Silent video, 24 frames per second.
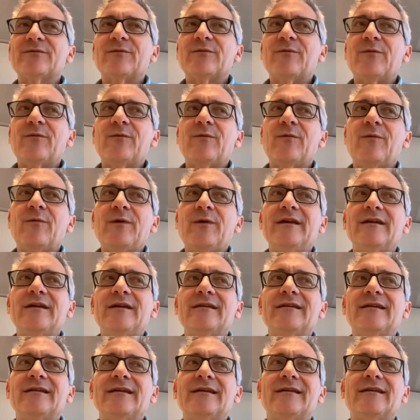
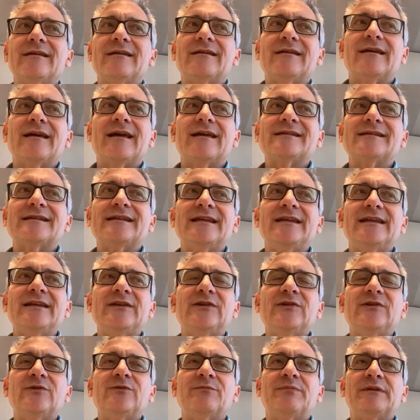we, as the
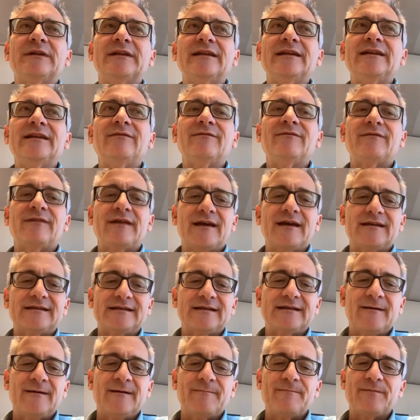EU, believe that
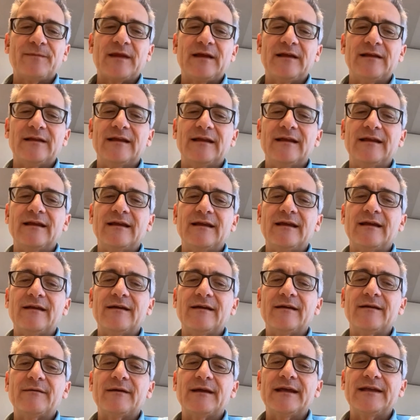
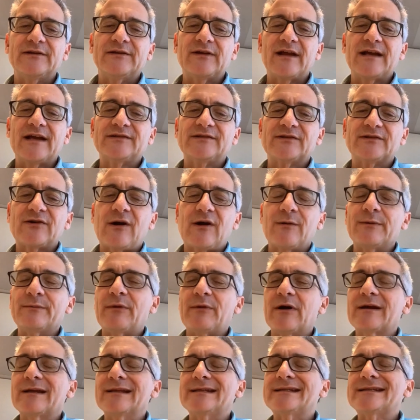international carbon
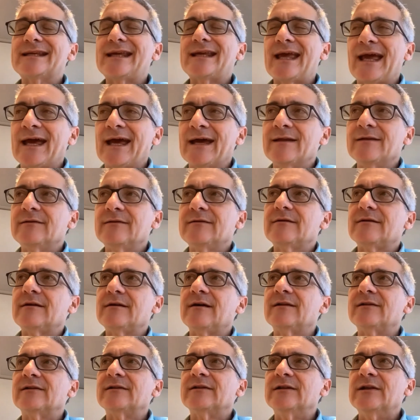markets can
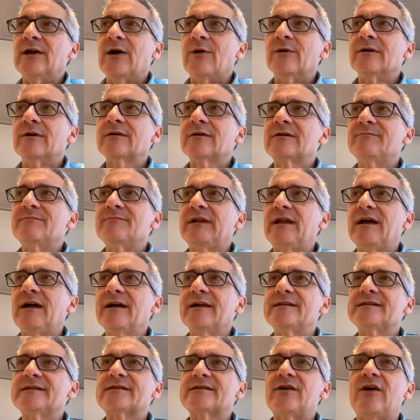lower
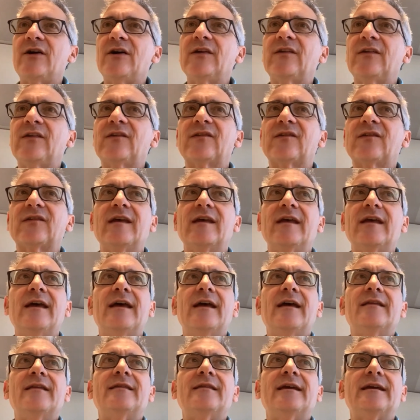compliance costs.
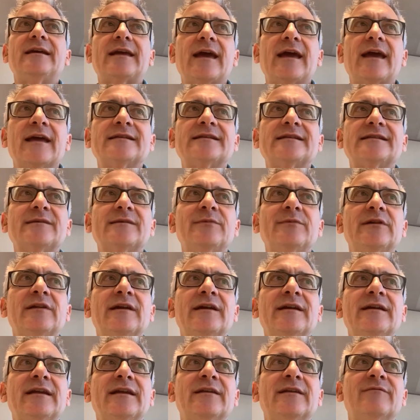They can
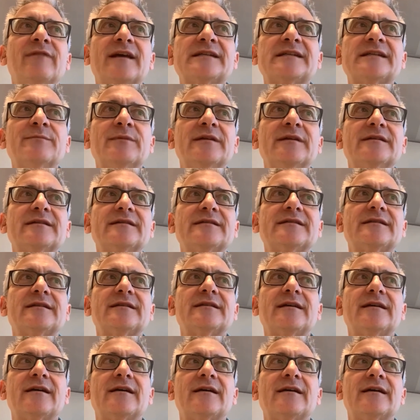stimulate investments
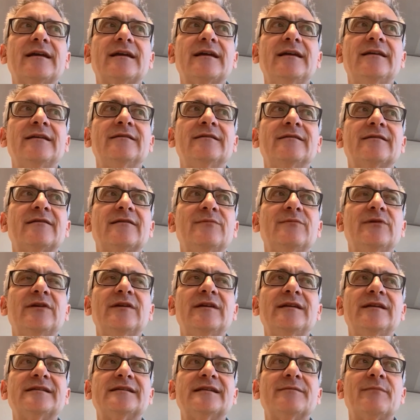in
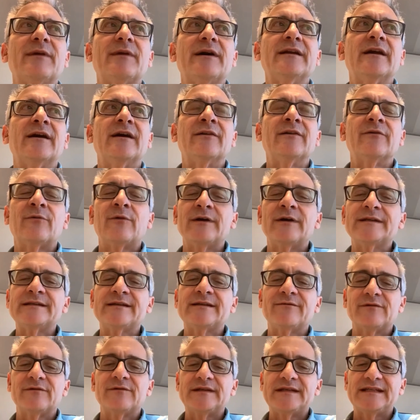communities that might not otherwise
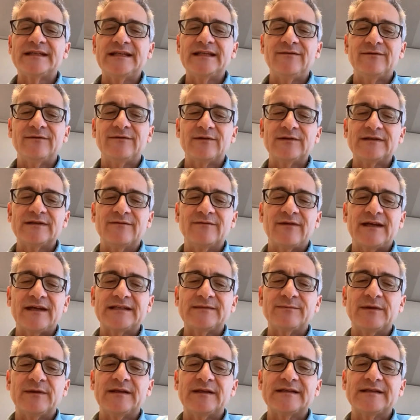have received those
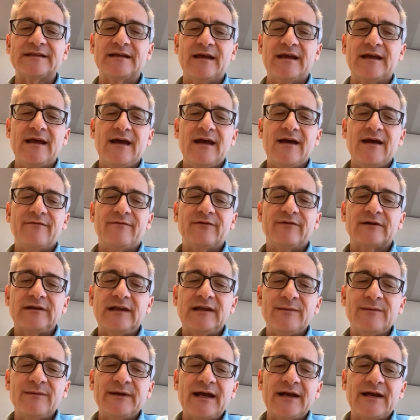investments for
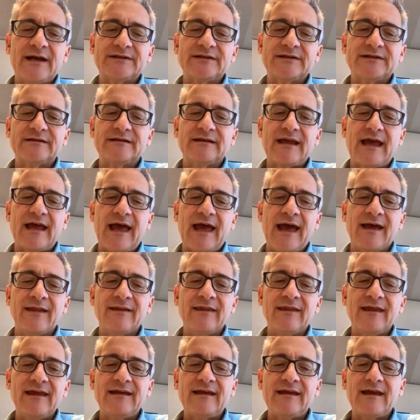climate action, and
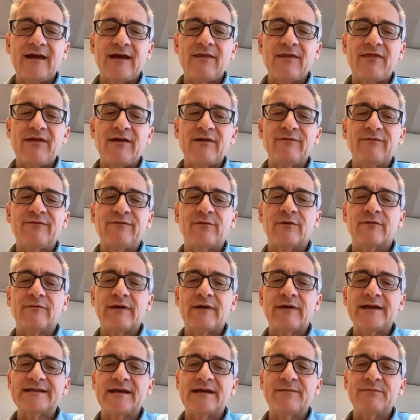they can therefore
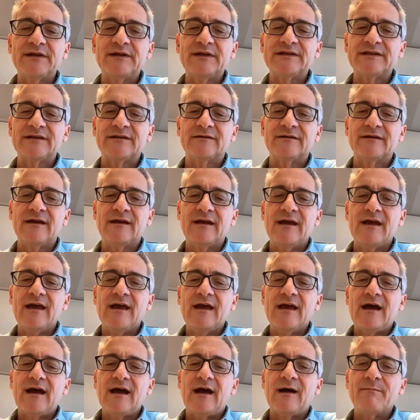raise ambition,
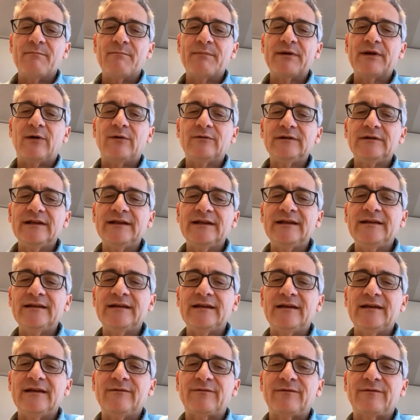but only
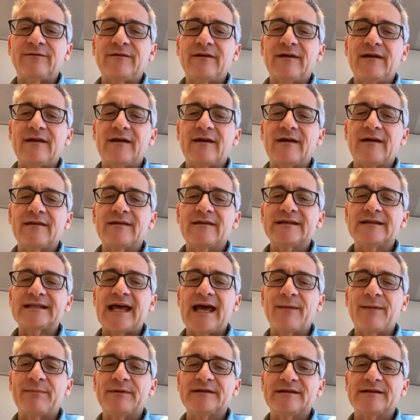if this
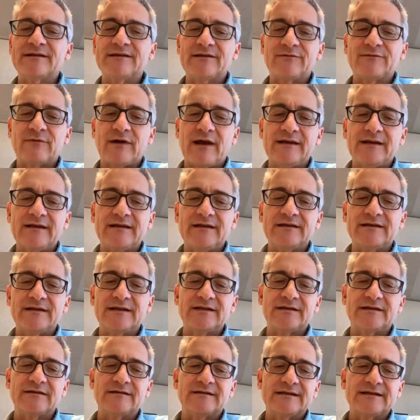happens under the right
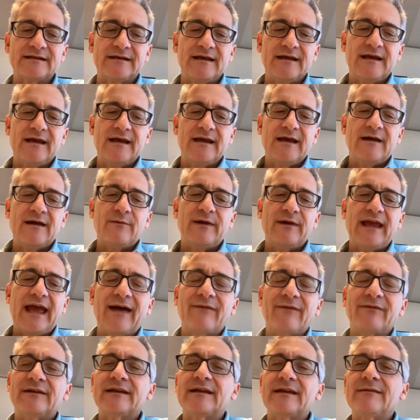conditions. We
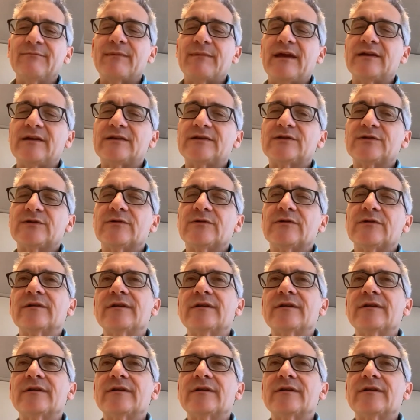have to make sure